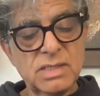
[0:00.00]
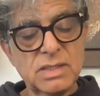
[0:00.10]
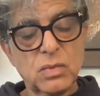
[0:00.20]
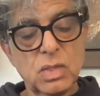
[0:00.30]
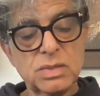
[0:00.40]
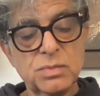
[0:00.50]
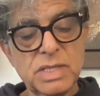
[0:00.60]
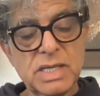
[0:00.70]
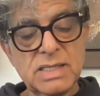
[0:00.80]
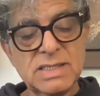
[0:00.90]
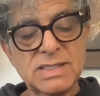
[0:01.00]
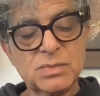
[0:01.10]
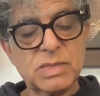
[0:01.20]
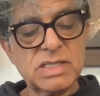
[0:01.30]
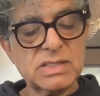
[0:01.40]
that quantum mechanics
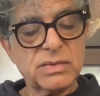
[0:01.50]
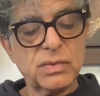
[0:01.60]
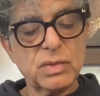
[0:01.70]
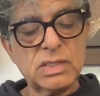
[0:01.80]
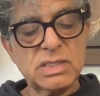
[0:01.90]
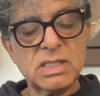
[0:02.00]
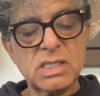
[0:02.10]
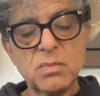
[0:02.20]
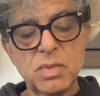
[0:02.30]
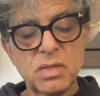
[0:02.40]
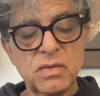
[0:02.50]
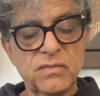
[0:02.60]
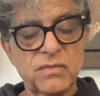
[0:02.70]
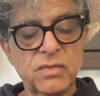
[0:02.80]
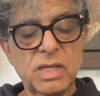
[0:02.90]
plays a role in a number of